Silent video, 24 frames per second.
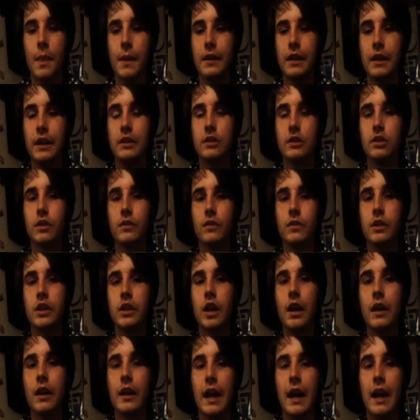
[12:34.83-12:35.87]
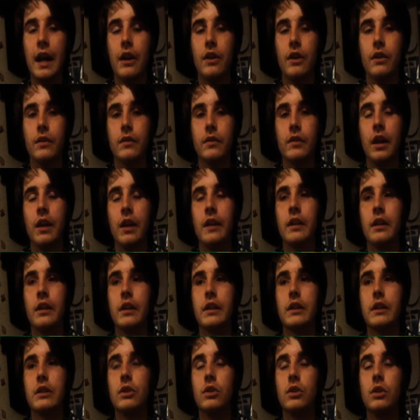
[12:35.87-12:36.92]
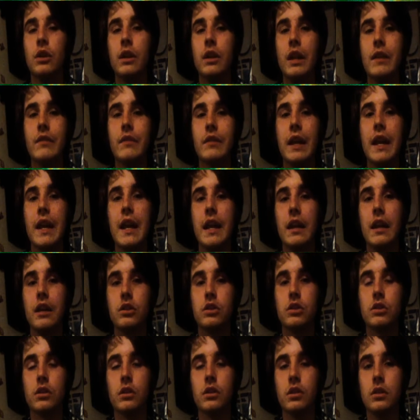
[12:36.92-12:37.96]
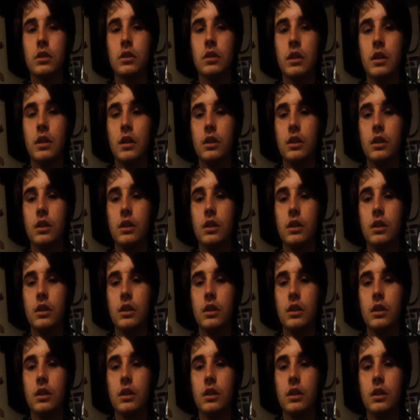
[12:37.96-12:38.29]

they sort of cut it out and like you can even hear the song,